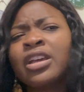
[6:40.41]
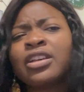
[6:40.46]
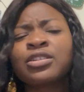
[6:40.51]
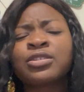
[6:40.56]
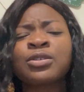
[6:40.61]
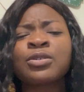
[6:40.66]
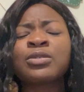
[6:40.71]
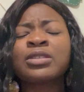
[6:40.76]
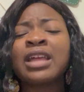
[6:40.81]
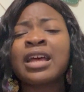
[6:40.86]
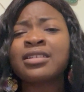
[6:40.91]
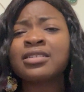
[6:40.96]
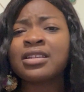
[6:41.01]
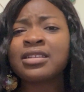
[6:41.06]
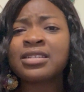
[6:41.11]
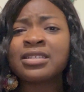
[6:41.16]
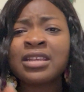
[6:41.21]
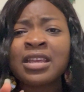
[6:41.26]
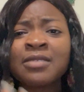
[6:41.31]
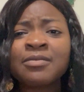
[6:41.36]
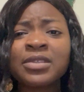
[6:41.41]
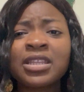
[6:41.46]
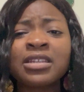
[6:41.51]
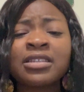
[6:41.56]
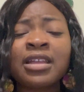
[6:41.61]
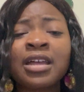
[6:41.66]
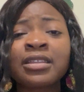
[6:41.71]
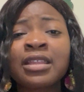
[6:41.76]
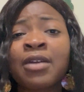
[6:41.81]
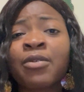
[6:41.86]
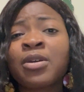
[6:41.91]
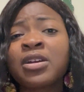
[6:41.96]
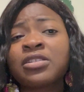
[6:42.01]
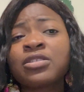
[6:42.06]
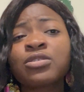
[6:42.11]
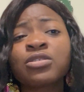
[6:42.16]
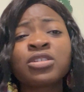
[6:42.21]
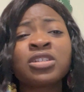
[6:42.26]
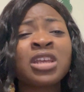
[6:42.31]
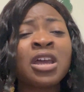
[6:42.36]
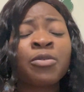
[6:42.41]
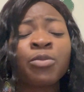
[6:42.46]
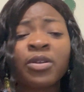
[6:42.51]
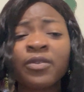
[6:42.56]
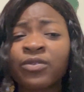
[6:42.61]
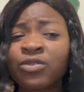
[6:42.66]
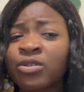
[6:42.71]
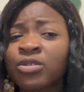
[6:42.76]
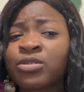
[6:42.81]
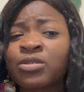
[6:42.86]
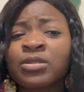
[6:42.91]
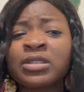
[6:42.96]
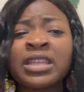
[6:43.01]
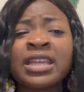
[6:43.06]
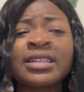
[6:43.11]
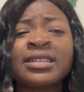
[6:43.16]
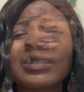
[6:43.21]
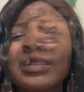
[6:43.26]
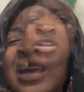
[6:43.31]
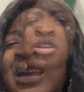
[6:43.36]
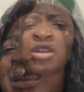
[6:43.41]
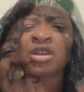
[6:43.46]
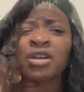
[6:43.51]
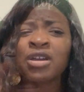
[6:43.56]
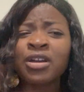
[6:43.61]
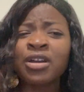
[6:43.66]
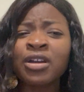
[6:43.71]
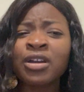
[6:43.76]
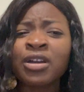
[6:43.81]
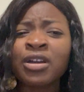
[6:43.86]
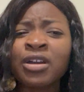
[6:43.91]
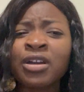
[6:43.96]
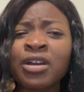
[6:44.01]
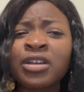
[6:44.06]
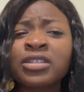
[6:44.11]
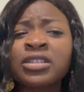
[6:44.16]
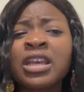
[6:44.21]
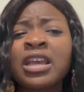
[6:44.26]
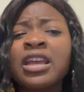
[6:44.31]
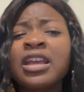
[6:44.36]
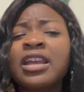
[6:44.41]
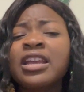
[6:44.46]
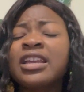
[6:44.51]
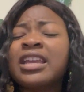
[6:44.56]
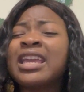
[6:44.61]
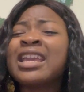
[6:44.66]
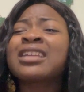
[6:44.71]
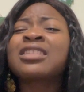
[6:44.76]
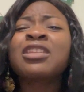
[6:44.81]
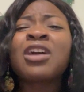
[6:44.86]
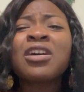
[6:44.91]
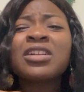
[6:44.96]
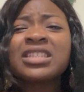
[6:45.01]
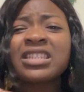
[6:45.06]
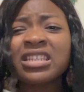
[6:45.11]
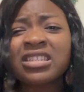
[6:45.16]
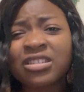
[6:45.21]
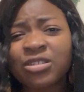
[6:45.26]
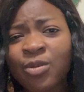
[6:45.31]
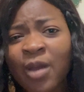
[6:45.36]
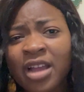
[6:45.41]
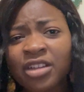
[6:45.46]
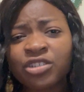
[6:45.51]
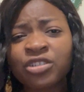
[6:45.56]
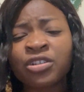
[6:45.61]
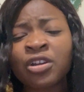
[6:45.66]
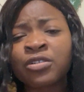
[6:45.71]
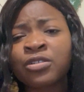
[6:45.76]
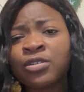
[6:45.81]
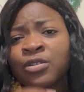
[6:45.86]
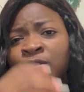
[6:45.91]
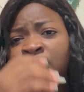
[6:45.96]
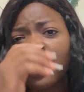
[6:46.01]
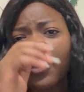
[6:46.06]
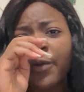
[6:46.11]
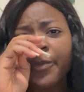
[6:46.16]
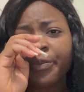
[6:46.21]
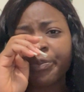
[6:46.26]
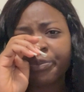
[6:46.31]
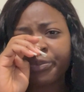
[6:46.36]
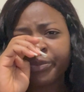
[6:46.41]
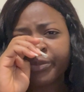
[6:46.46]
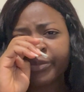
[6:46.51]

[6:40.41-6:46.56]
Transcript: So that's the same thing that I want to share with you today. Silence the noise, ignore distraction, you know